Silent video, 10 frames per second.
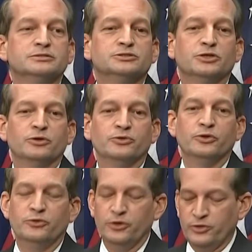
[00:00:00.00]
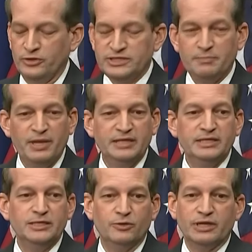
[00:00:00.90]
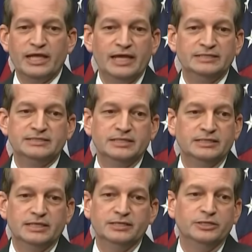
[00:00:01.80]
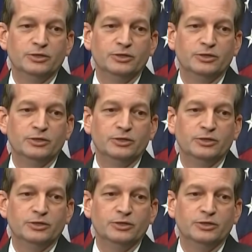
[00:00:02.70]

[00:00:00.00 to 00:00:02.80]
Sir, there is a pending New York case in New